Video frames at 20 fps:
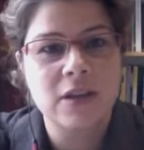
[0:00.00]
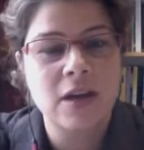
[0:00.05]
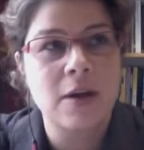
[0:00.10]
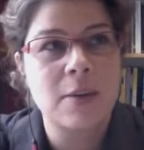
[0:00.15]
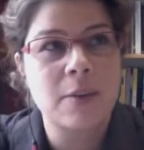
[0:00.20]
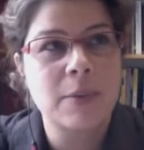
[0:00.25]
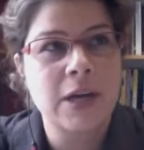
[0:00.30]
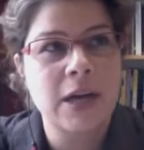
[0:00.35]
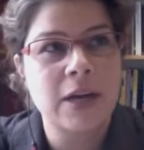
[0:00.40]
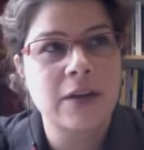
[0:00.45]

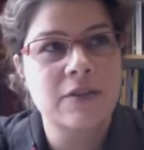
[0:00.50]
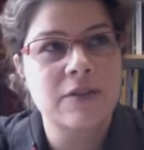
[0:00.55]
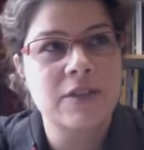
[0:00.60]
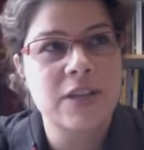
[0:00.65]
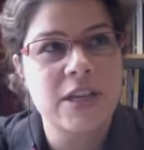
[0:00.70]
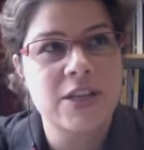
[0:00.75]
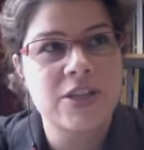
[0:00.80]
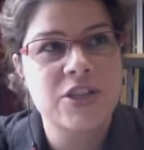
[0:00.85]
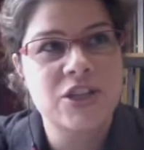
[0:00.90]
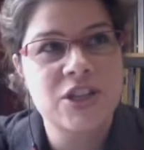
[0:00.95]
kind of
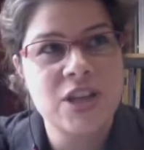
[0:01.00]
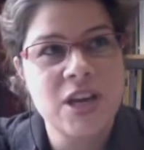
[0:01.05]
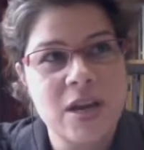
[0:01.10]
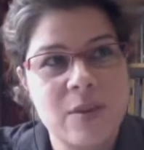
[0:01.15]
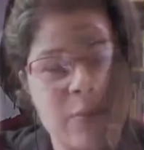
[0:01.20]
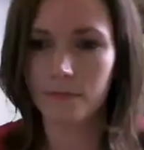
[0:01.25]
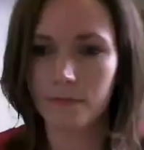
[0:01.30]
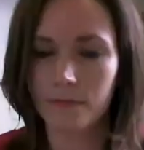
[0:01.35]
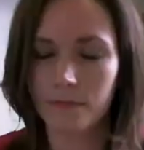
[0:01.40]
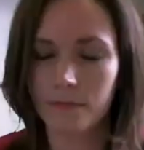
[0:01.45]
takes
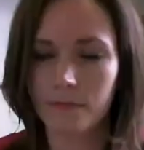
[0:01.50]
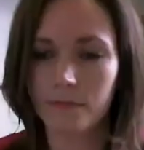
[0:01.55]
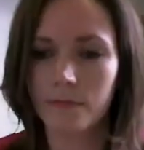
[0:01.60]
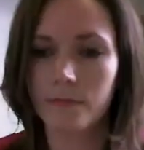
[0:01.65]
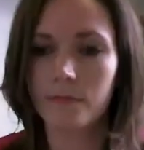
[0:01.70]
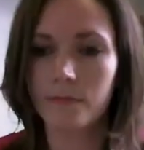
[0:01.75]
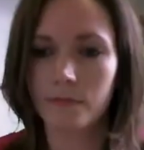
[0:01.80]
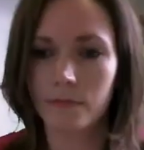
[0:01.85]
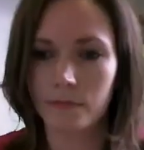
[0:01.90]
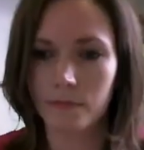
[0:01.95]
shape and is very
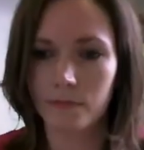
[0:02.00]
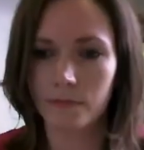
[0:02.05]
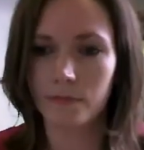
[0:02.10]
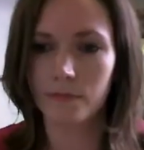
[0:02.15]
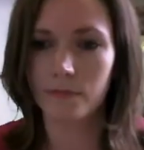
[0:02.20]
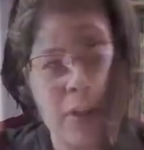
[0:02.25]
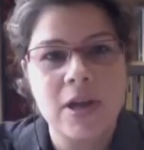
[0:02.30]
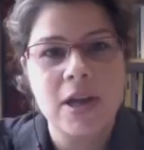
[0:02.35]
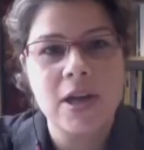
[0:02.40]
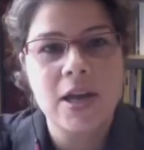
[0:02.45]

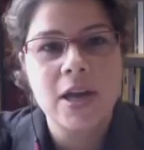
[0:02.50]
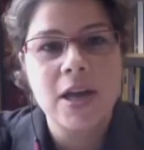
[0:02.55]
palpable,